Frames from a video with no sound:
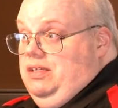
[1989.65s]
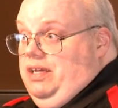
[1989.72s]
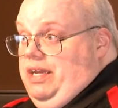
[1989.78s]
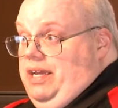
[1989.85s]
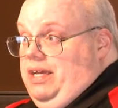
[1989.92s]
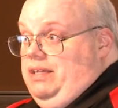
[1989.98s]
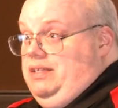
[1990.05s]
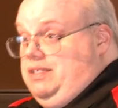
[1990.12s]

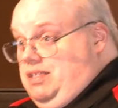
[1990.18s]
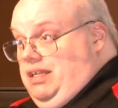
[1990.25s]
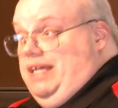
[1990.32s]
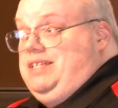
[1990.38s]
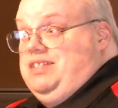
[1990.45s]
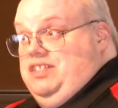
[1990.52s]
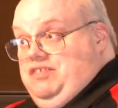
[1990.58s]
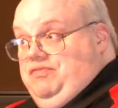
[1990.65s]
and it's
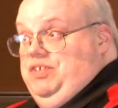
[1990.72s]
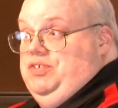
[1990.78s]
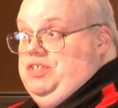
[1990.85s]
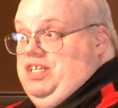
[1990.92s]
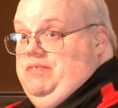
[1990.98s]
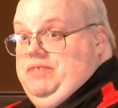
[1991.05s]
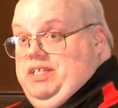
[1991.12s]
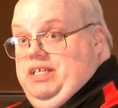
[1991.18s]
licensed for use in
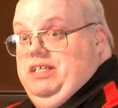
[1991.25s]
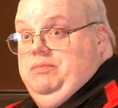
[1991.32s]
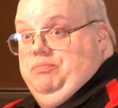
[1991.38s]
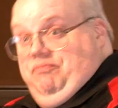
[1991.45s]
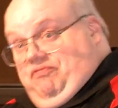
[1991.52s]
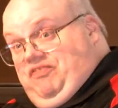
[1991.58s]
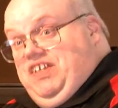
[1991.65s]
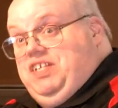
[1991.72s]
AVD, and it
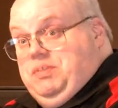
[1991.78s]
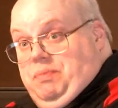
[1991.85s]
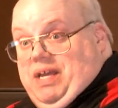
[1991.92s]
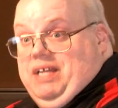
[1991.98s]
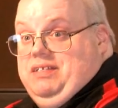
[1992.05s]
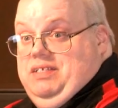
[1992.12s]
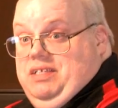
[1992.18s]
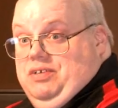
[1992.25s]
feeds
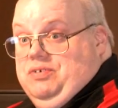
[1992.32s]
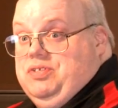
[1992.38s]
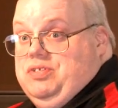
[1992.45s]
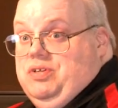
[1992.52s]
back to here.